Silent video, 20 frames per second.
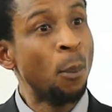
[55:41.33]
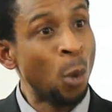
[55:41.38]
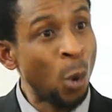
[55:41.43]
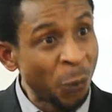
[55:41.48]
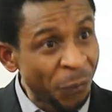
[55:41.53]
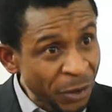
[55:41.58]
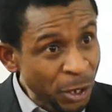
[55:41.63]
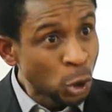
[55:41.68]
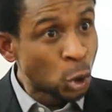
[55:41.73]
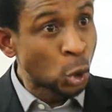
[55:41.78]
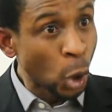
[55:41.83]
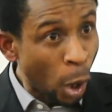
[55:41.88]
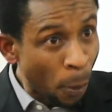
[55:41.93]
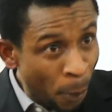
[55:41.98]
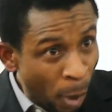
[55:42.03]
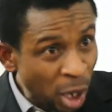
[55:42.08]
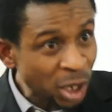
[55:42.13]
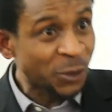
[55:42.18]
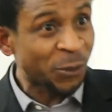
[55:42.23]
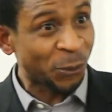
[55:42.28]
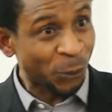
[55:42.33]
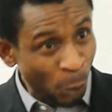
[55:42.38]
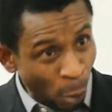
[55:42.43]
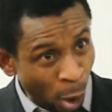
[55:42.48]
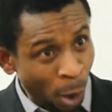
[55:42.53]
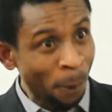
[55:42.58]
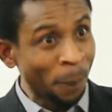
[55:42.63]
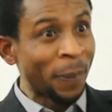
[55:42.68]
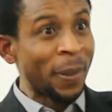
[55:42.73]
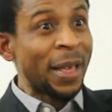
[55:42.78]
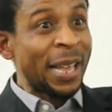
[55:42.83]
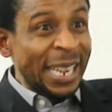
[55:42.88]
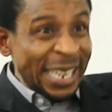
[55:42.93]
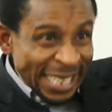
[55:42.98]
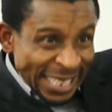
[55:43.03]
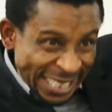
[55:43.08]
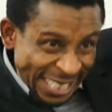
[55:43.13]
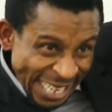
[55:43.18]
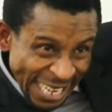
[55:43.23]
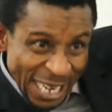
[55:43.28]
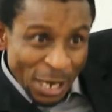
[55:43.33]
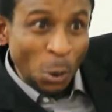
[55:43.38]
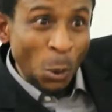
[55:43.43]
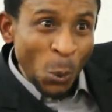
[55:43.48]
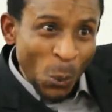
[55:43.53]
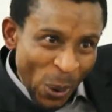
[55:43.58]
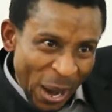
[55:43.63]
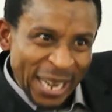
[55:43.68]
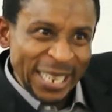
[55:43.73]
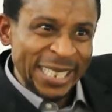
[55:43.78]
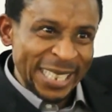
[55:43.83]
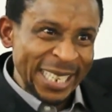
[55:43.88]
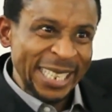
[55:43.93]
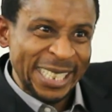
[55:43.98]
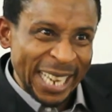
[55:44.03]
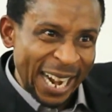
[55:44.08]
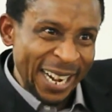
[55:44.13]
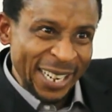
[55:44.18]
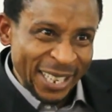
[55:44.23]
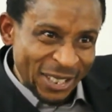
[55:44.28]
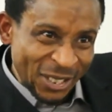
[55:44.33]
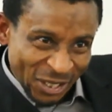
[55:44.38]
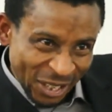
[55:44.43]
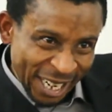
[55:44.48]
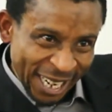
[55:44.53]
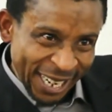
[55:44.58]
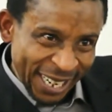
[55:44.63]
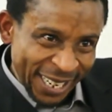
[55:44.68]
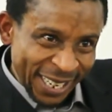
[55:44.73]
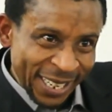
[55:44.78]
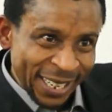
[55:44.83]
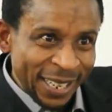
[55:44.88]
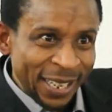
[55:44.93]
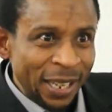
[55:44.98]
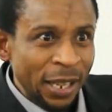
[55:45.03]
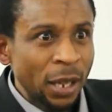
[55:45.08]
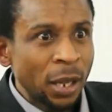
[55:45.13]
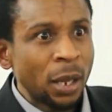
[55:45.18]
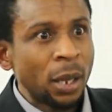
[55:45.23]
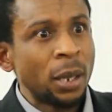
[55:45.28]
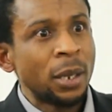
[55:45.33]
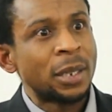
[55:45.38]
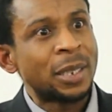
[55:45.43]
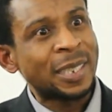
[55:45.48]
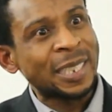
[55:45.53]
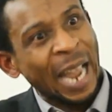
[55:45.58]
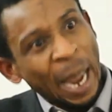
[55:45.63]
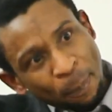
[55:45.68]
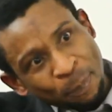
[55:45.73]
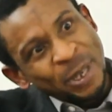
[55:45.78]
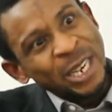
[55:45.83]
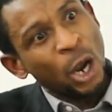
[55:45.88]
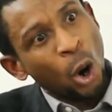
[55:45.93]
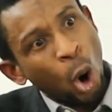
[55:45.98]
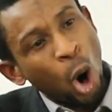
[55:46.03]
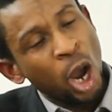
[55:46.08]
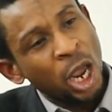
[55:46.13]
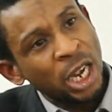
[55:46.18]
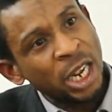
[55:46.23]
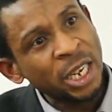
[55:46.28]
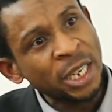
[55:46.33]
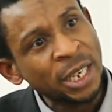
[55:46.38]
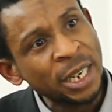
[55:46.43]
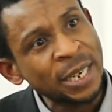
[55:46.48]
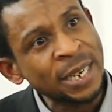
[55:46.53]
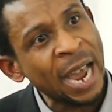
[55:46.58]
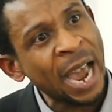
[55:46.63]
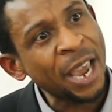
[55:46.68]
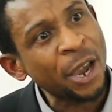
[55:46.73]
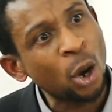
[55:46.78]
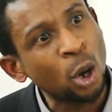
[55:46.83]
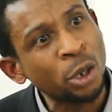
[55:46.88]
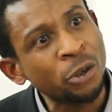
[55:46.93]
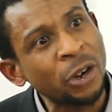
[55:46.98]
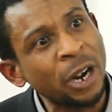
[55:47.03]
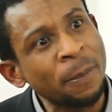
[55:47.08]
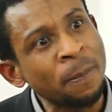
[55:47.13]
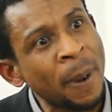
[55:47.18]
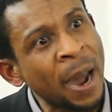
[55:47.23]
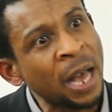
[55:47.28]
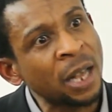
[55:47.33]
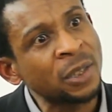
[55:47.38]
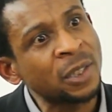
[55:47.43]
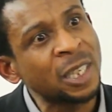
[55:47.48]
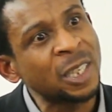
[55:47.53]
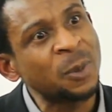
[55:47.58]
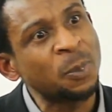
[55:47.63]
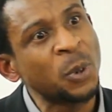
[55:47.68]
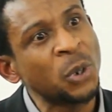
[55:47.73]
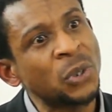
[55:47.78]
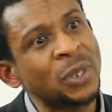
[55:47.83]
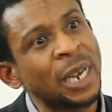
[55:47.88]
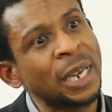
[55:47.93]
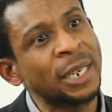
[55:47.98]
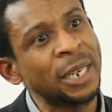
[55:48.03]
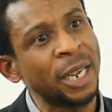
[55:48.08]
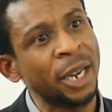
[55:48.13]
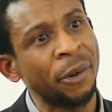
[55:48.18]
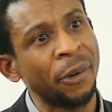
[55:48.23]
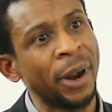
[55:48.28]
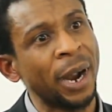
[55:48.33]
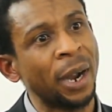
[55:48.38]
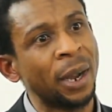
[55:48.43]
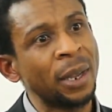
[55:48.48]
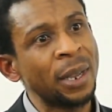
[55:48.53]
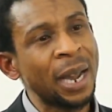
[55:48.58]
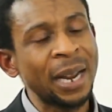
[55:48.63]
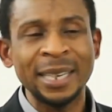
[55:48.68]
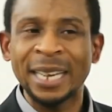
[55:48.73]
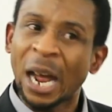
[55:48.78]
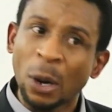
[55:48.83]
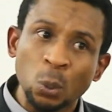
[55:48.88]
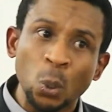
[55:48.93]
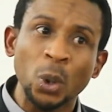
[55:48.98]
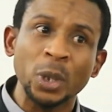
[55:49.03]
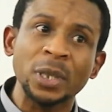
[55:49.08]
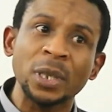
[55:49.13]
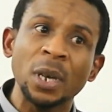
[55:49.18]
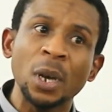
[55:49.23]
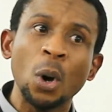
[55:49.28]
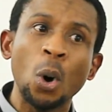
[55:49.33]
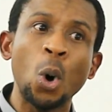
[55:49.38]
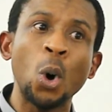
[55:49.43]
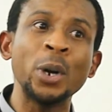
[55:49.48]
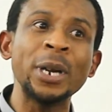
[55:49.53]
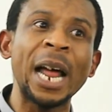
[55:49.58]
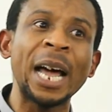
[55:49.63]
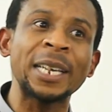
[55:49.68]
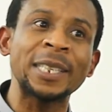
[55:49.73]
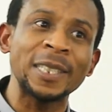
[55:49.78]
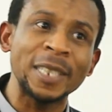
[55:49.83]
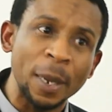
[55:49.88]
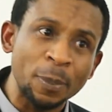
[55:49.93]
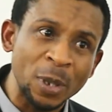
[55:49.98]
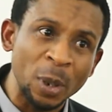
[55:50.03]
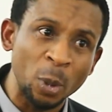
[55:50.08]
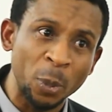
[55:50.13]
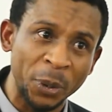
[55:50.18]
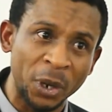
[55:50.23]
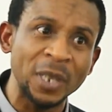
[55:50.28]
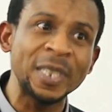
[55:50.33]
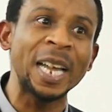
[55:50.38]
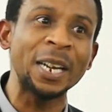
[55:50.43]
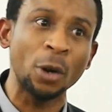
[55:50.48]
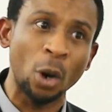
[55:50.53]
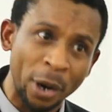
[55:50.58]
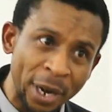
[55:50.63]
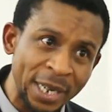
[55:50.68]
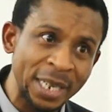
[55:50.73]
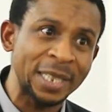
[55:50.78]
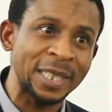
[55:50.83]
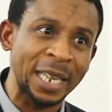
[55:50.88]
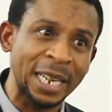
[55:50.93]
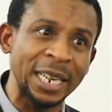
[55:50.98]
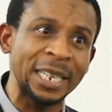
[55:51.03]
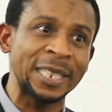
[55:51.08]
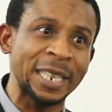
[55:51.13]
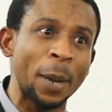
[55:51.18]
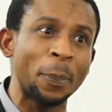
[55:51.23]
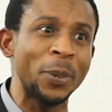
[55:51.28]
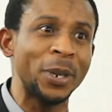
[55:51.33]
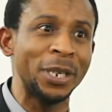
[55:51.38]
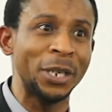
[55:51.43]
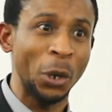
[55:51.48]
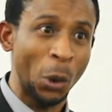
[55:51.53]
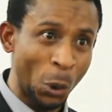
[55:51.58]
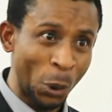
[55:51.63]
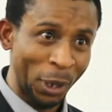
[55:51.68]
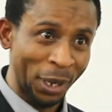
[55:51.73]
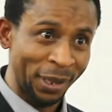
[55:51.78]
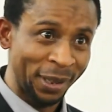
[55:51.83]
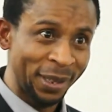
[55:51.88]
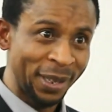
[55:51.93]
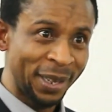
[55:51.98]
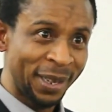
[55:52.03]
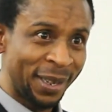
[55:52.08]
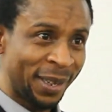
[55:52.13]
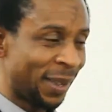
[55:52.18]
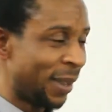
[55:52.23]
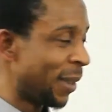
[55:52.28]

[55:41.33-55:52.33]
moving so much from the Kuwaiti territory, tap the oil in the 900 miles disputed area. And that was unacceptable because they had already started tapping the oil.